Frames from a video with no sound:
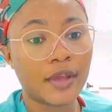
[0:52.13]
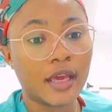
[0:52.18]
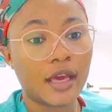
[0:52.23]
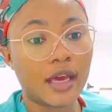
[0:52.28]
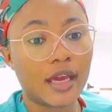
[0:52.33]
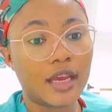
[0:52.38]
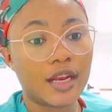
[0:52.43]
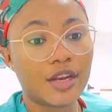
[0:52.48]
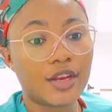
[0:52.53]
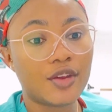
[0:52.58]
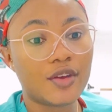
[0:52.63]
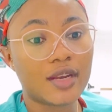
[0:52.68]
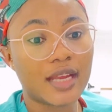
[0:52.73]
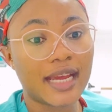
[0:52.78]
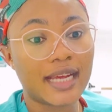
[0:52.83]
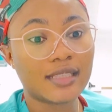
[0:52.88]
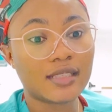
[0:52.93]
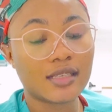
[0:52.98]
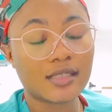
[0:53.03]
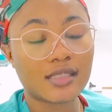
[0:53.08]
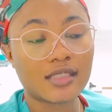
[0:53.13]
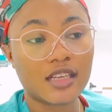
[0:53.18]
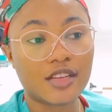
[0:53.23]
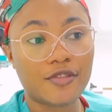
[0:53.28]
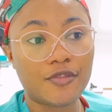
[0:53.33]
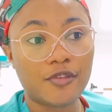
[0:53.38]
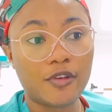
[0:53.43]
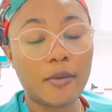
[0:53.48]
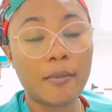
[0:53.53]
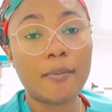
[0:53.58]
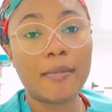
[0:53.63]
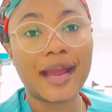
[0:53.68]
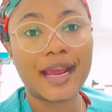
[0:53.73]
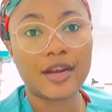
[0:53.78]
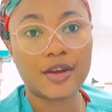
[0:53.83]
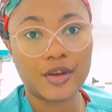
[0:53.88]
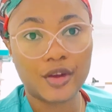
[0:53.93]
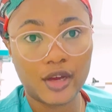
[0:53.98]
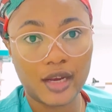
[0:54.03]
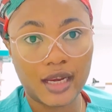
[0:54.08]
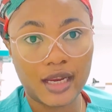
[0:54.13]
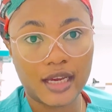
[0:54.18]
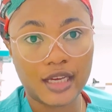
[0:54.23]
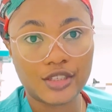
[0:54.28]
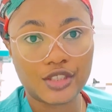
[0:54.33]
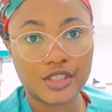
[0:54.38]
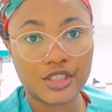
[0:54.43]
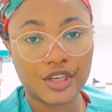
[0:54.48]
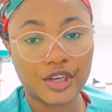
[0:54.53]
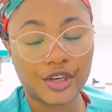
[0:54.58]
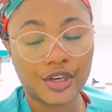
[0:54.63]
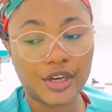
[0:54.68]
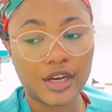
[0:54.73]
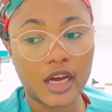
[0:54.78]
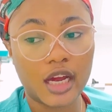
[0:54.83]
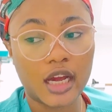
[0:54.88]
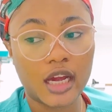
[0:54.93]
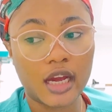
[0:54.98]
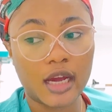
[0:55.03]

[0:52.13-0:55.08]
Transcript: In the United States, from my knowledge here,